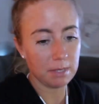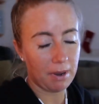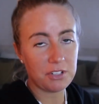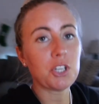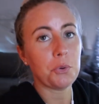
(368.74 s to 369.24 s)

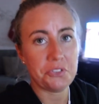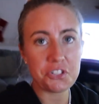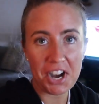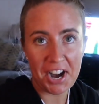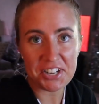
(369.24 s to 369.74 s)
about to go in the
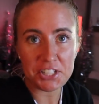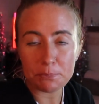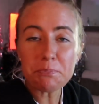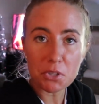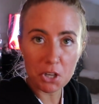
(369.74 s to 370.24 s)
trash.
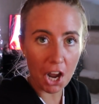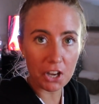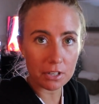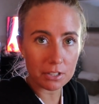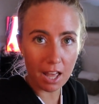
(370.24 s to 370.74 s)
Not
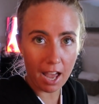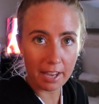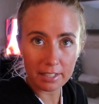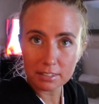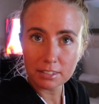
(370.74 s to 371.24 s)
gonna lie,